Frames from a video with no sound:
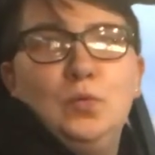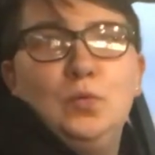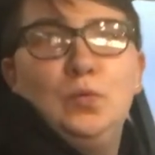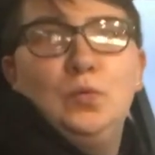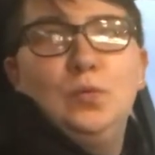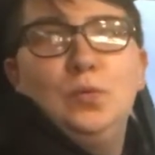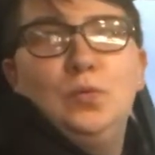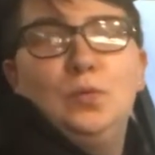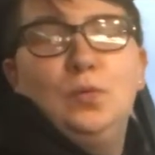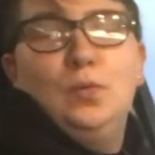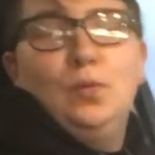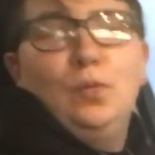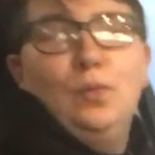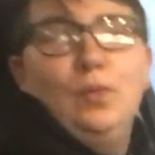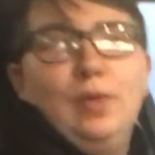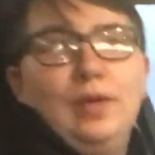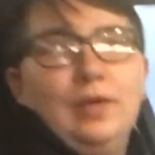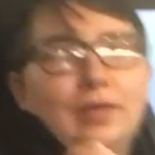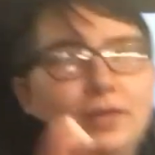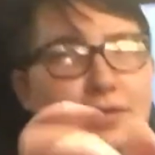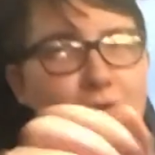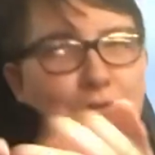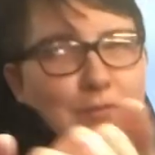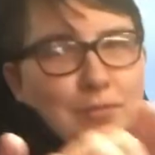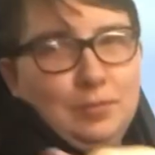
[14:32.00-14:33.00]
yeah.
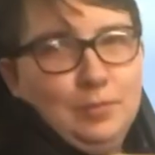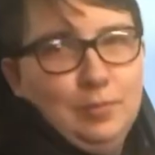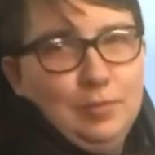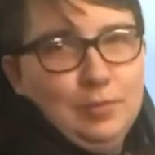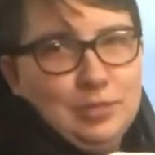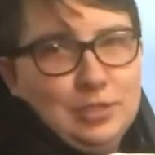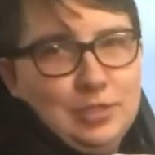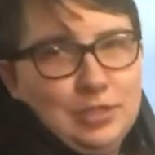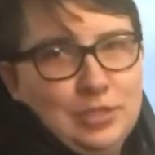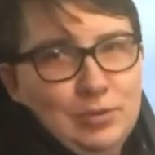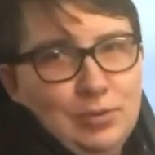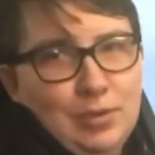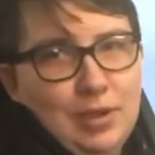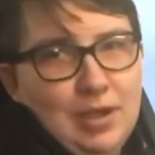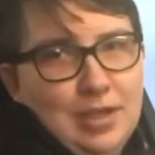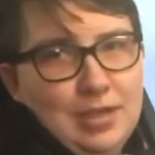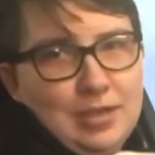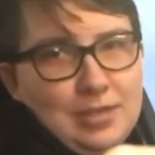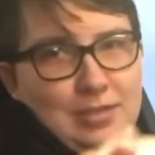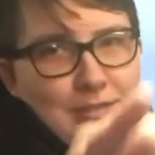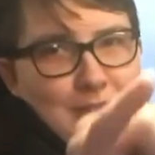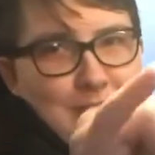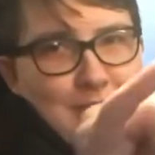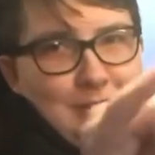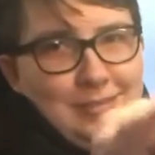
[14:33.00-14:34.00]
We'll see you
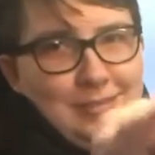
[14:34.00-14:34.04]
guys